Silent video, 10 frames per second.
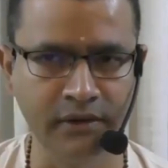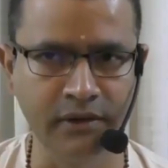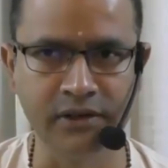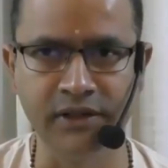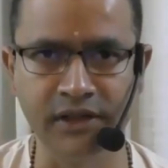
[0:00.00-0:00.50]

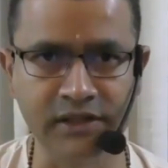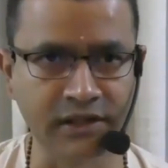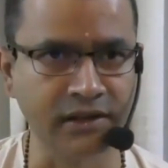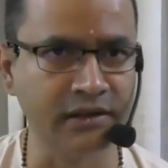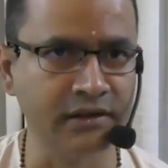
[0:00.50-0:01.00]
Krishna is
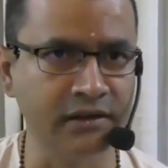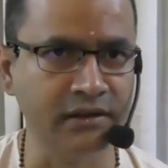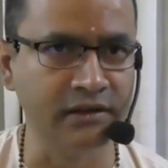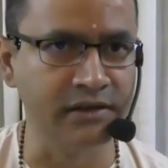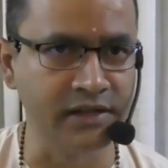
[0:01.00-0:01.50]

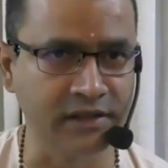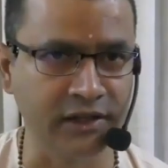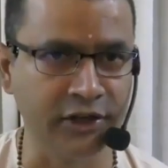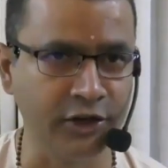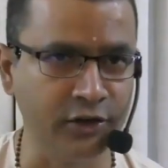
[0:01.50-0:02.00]
just
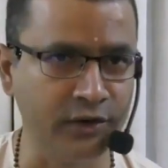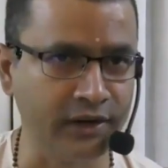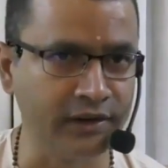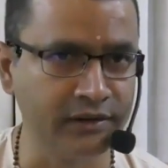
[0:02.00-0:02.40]
continuing,